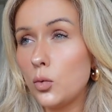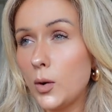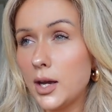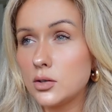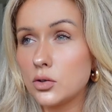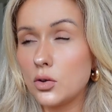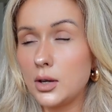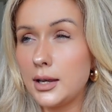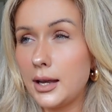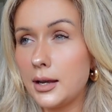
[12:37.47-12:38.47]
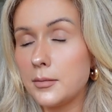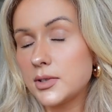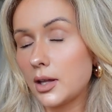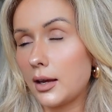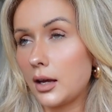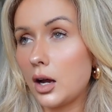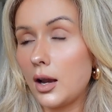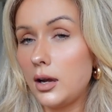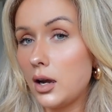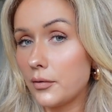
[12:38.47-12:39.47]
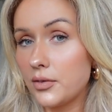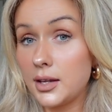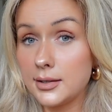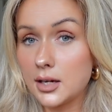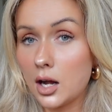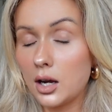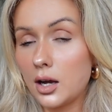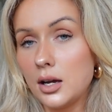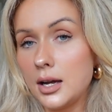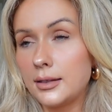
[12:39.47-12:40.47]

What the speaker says: weird on your lips. Like, I love this color.